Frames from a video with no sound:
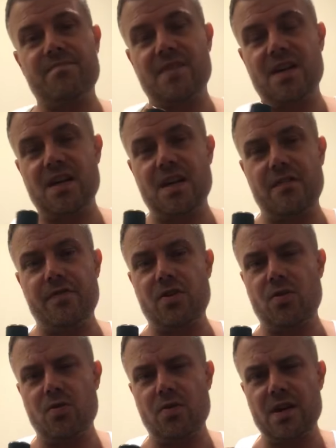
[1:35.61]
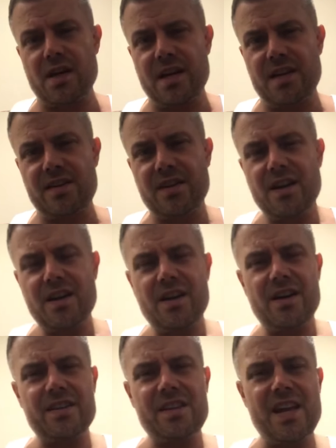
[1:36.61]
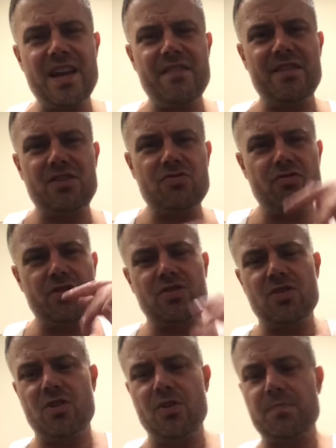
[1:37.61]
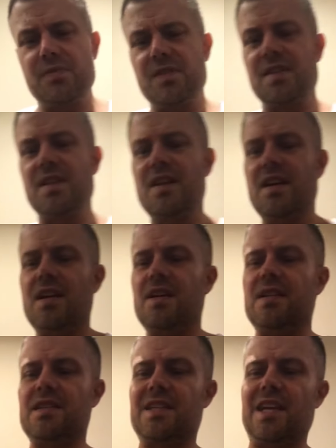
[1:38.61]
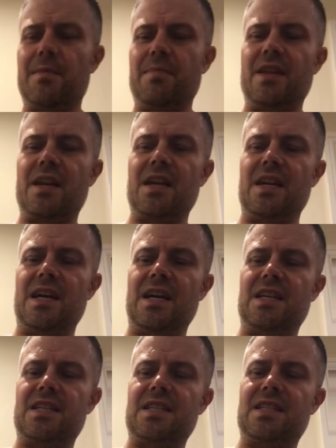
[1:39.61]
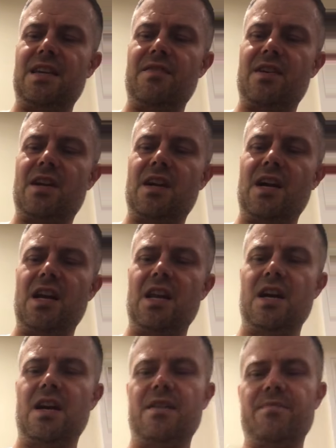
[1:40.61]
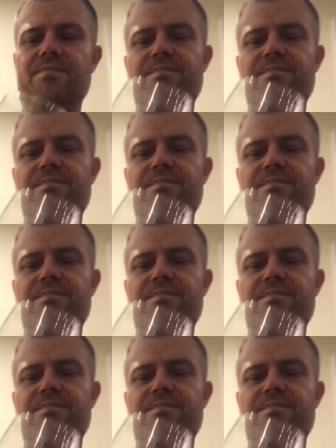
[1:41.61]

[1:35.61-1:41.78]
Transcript: I love a cork lid. I hate these screw tops. Let's get them in the glass. Let's see the colour.